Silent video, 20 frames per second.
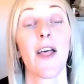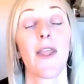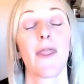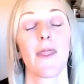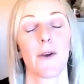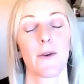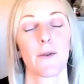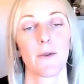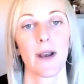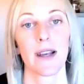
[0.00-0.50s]

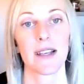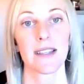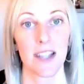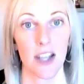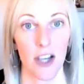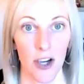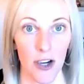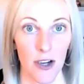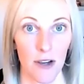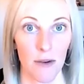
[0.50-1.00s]
the risk
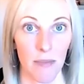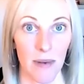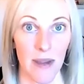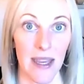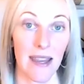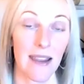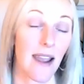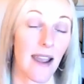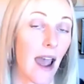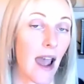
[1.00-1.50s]
could
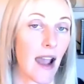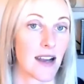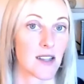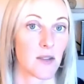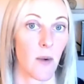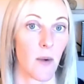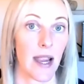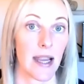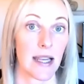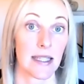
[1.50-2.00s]
be X,
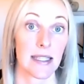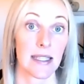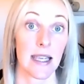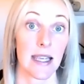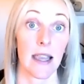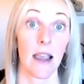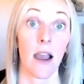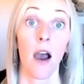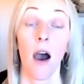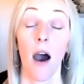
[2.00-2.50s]
Y, and
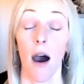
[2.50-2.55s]
Z.